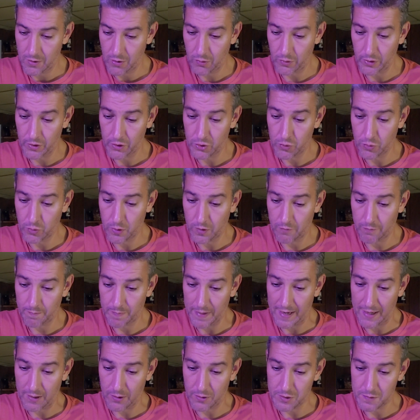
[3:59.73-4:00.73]
only 12
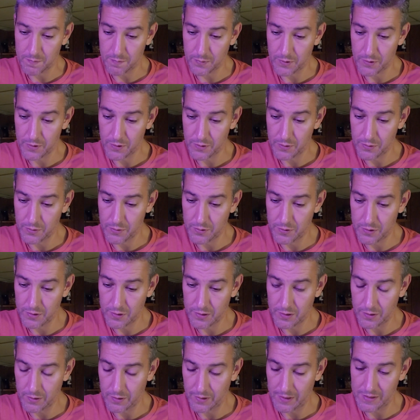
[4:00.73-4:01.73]
barrels produced,
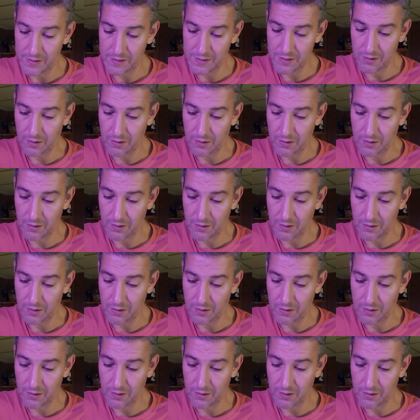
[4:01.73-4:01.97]
so that's